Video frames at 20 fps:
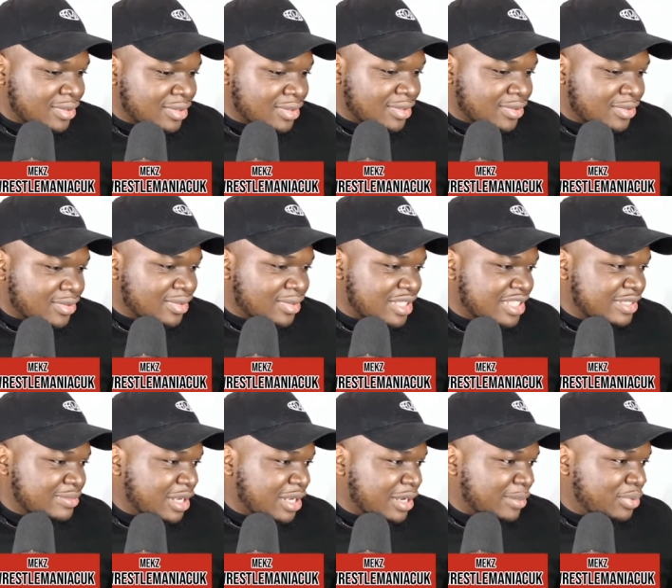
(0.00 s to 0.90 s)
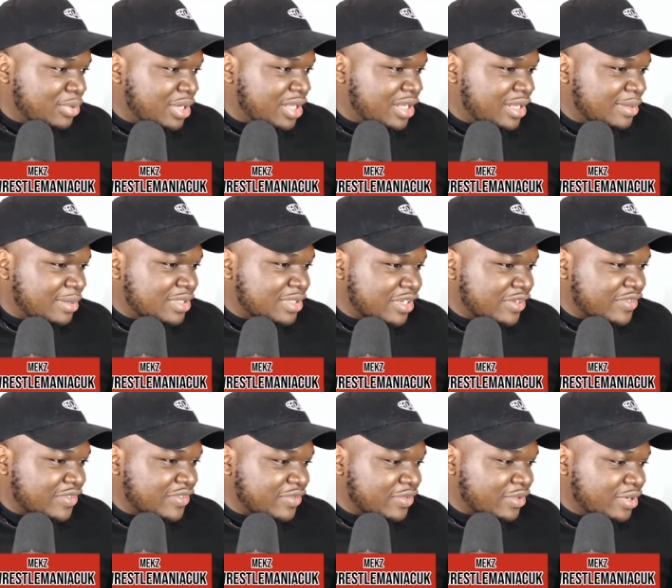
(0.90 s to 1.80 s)
what these men are putting themselves
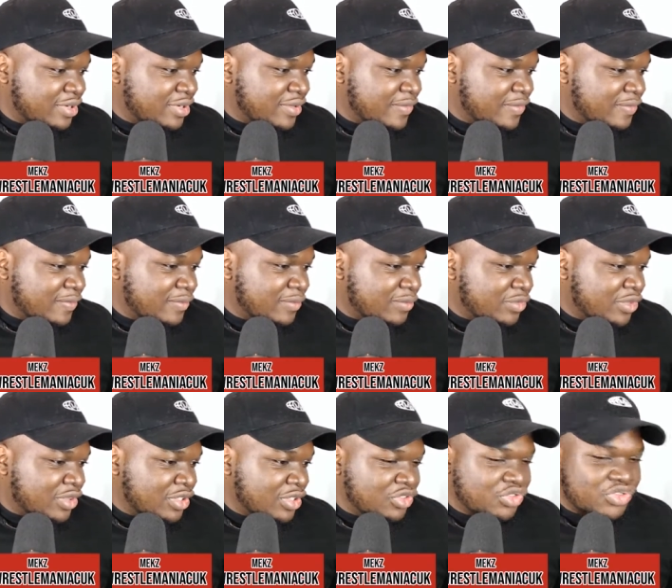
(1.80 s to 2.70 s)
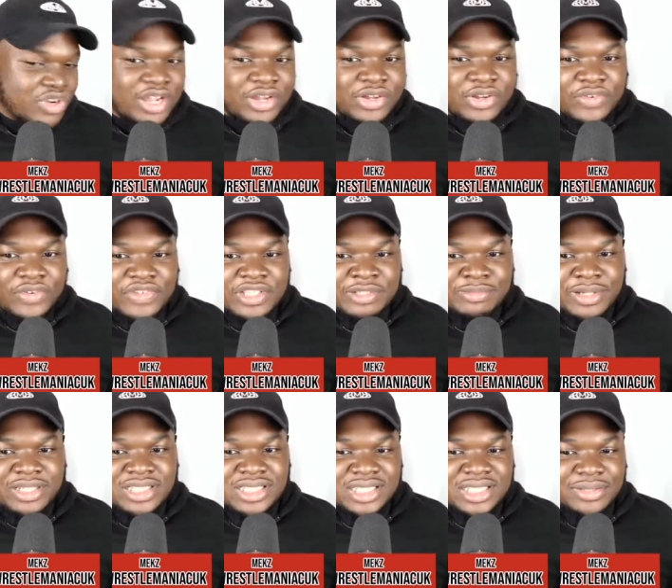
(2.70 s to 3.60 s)
through. Dragunov,
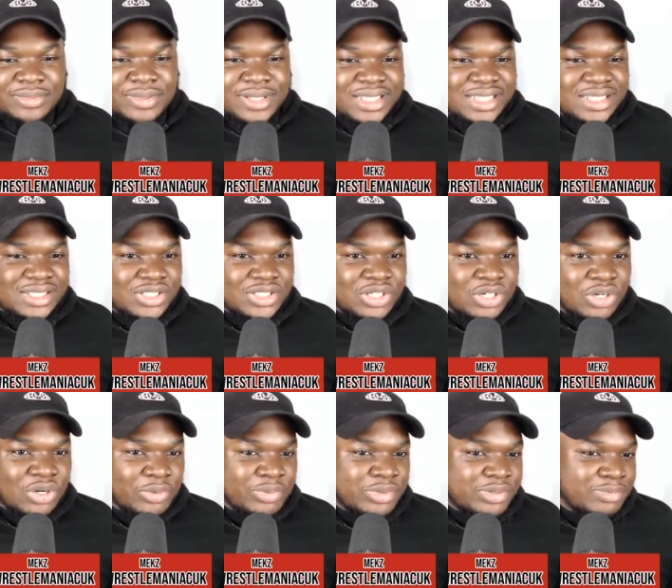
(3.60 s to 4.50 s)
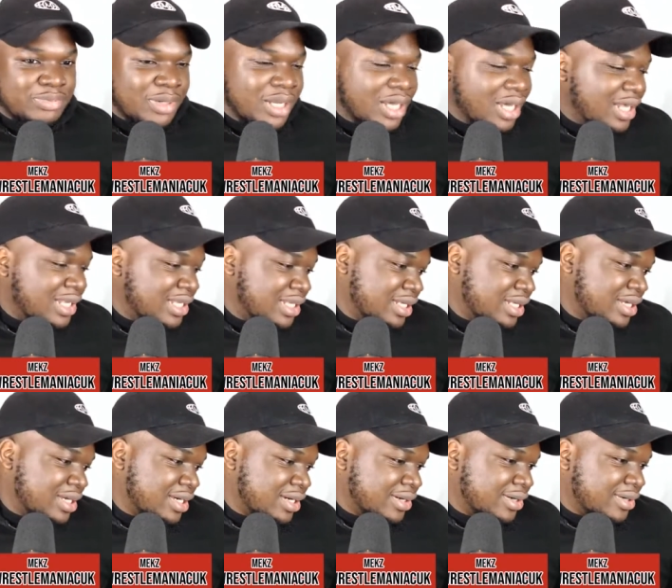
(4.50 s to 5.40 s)
especially with these chops, bloody
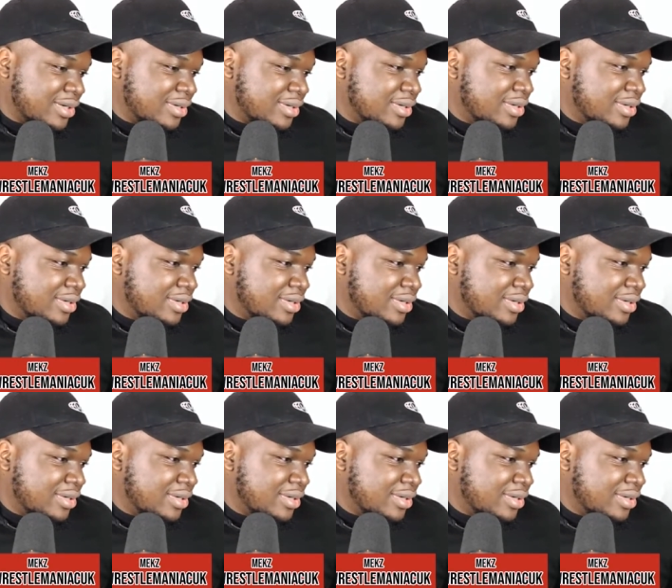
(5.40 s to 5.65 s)
hell,